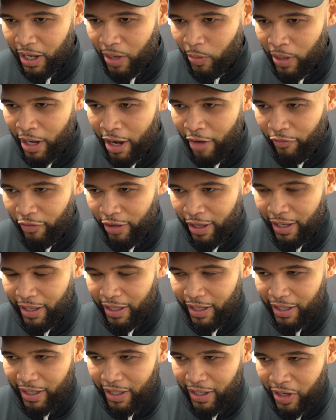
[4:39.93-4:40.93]
when I think,
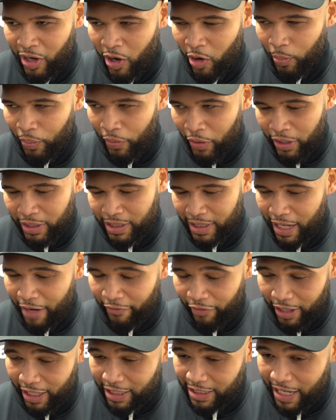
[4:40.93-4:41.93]
no, personally, I
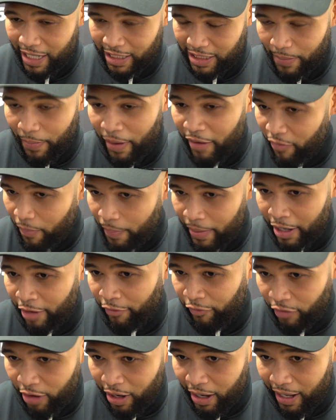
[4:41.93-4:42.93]
think it's a bit of a bigger
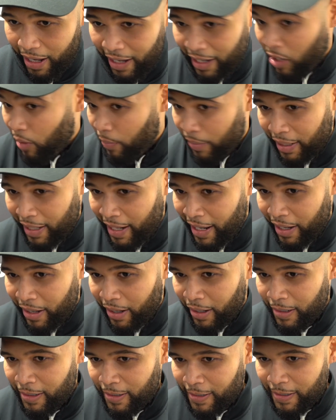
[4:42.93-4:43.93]
fight a little bit
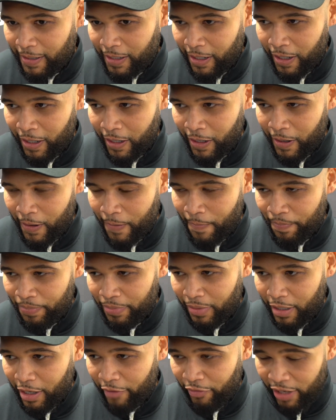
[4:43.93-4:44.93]
later. I
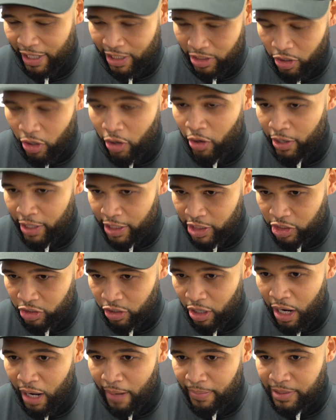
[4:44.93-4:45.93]
think he's got to earn his
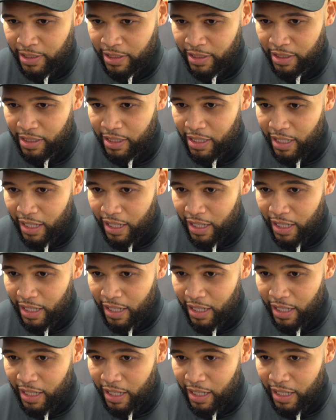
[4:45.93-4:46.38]
stripes.